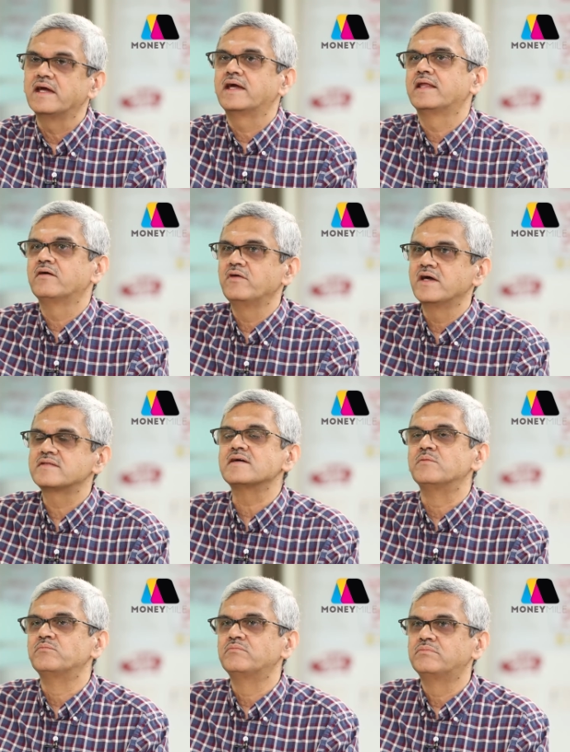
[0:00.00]
taken away
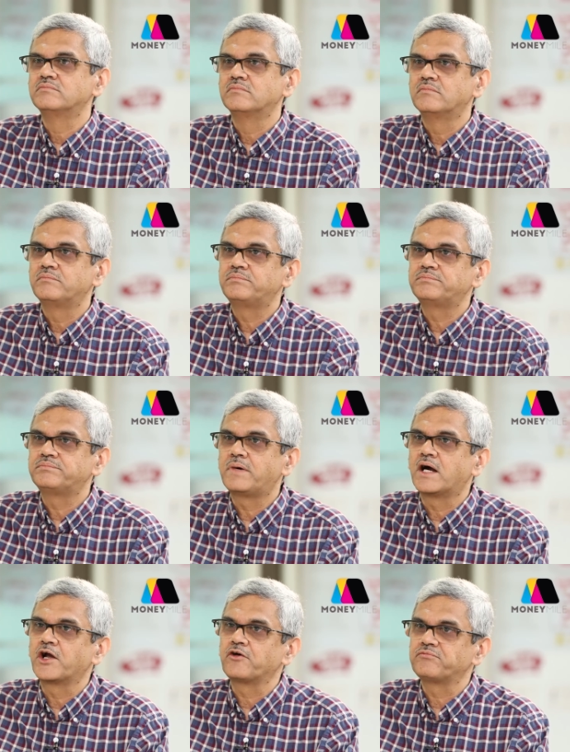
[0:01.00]
some
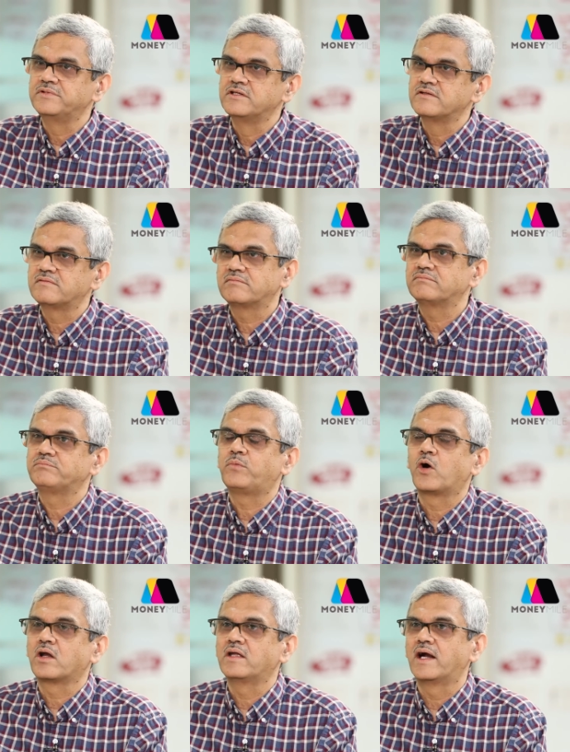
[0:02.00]
part of this
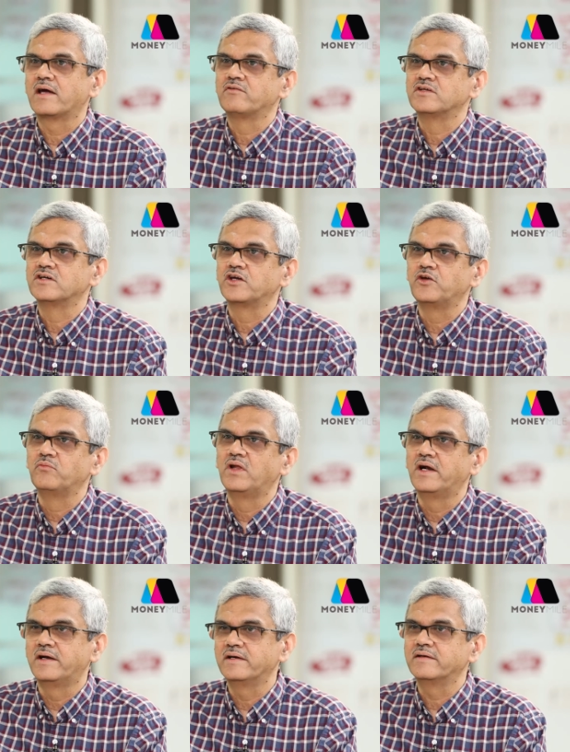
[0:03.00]
pot that I was
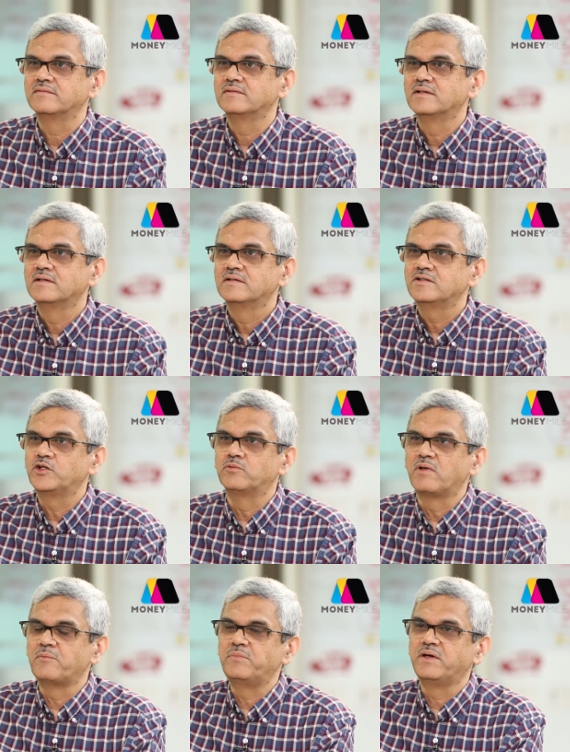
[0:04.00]
accumulating. You know,
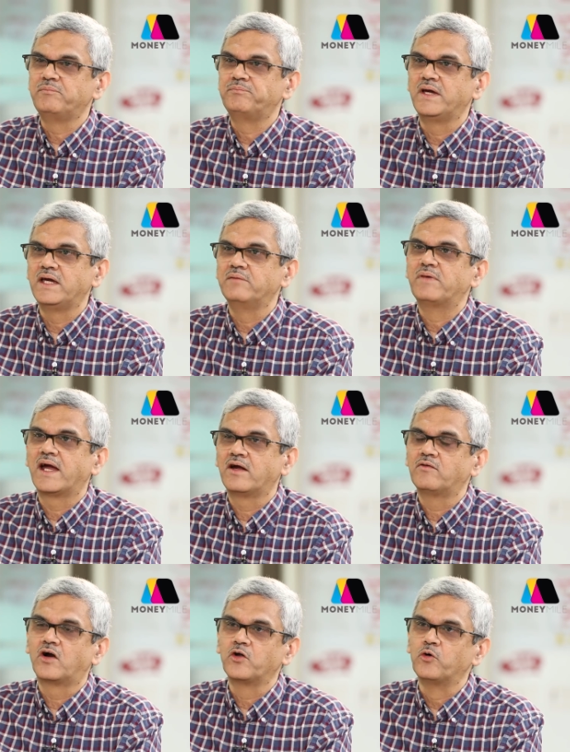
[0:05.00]
my piggy
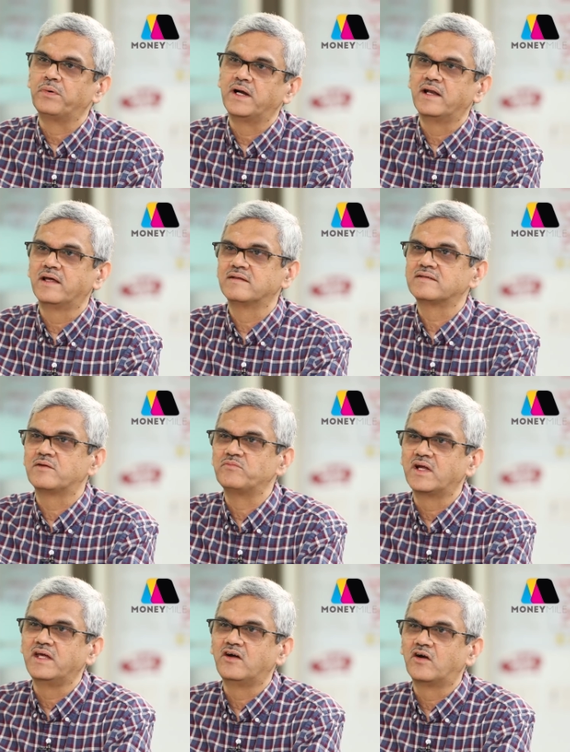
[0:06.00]
bank got opened and some
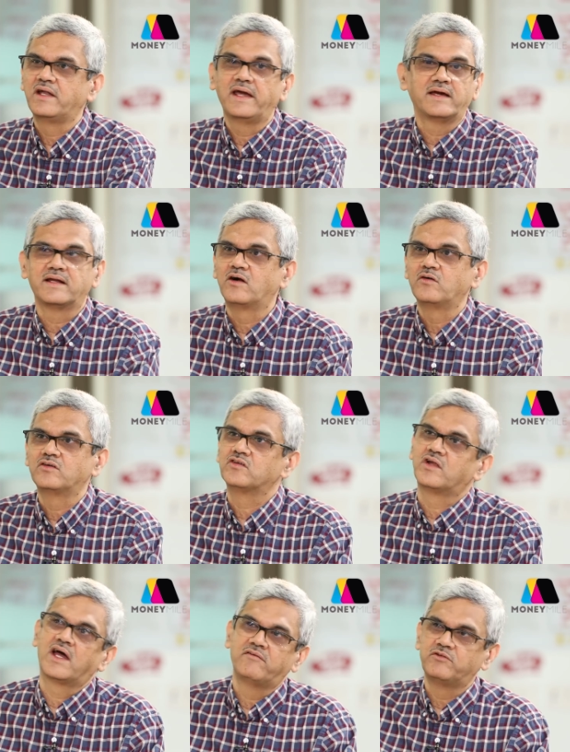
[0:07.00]
money got taken out. So
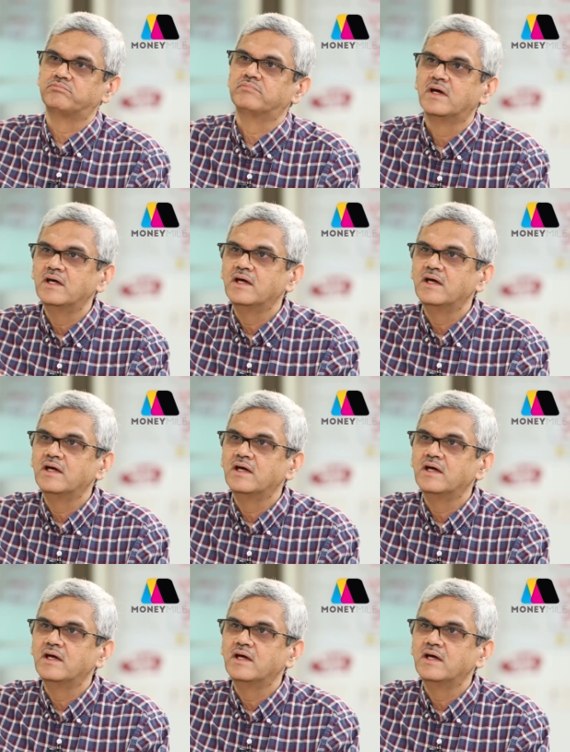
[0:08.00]
now I have to